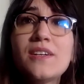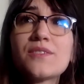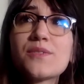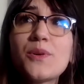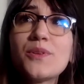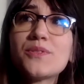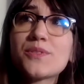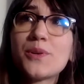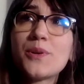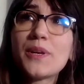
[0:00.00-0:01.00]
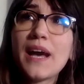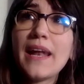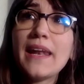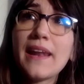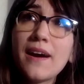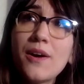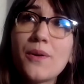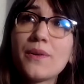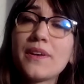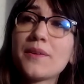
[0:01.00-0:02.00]
so on. And
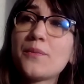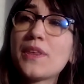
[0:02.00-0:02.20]
now, like